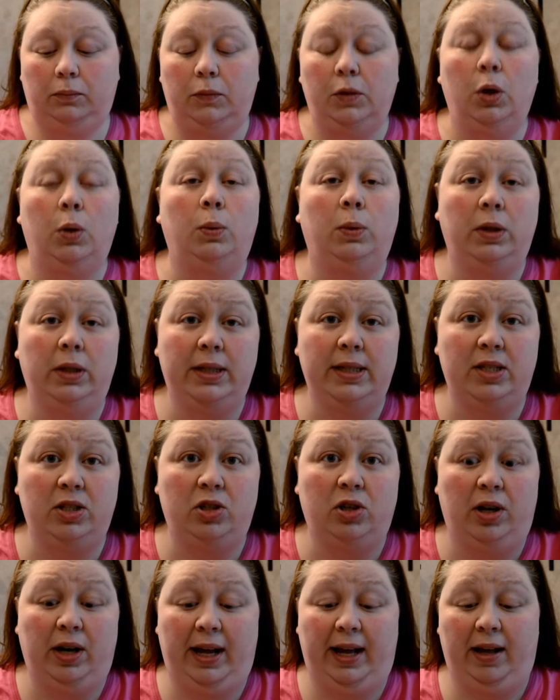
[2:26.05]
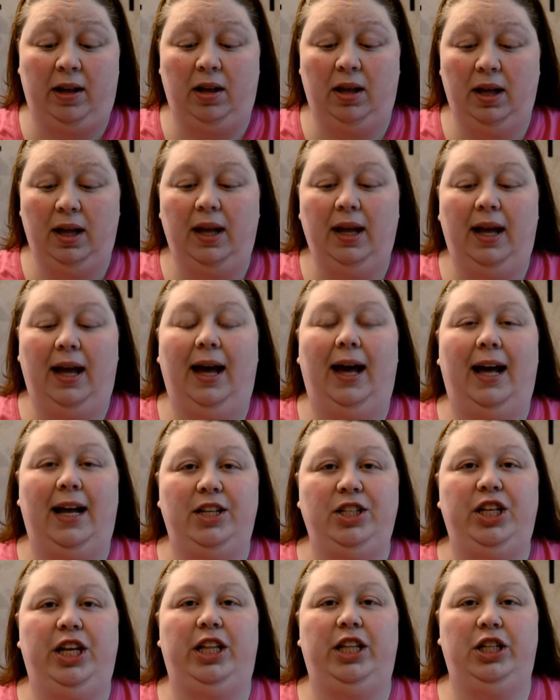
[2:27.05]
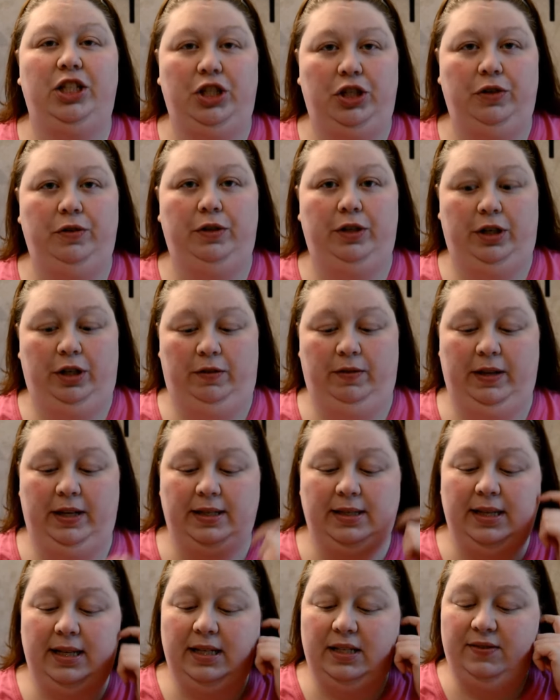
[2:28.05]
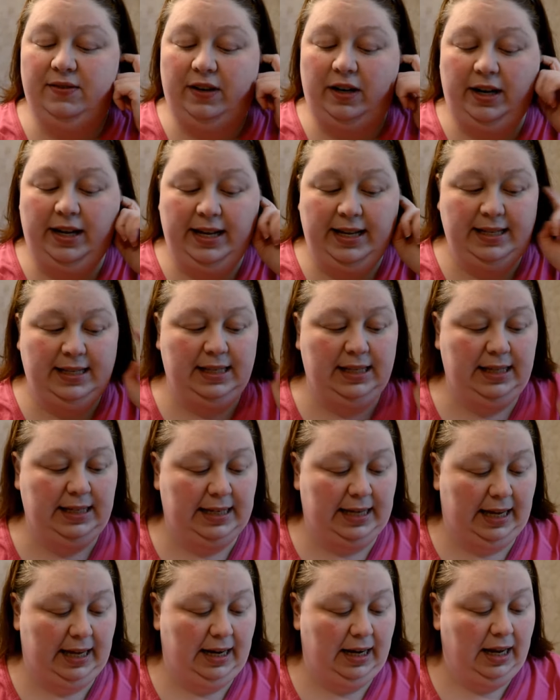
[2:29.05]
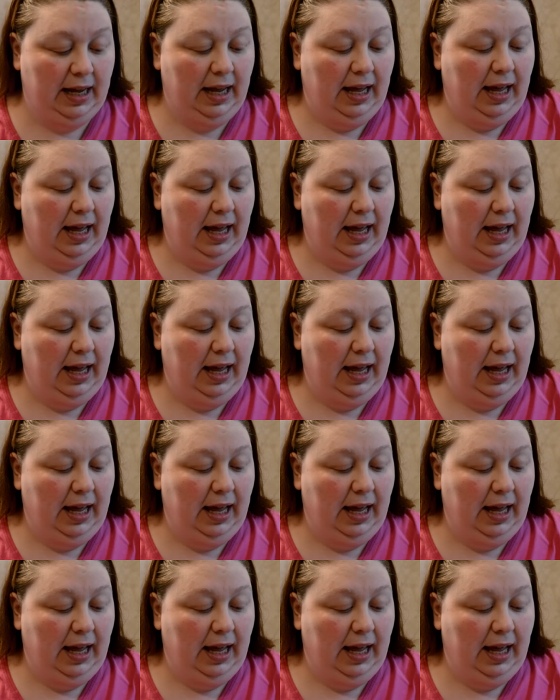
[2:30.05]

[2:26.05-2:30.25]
or want to start out I challenge you to do this. It's very easily done.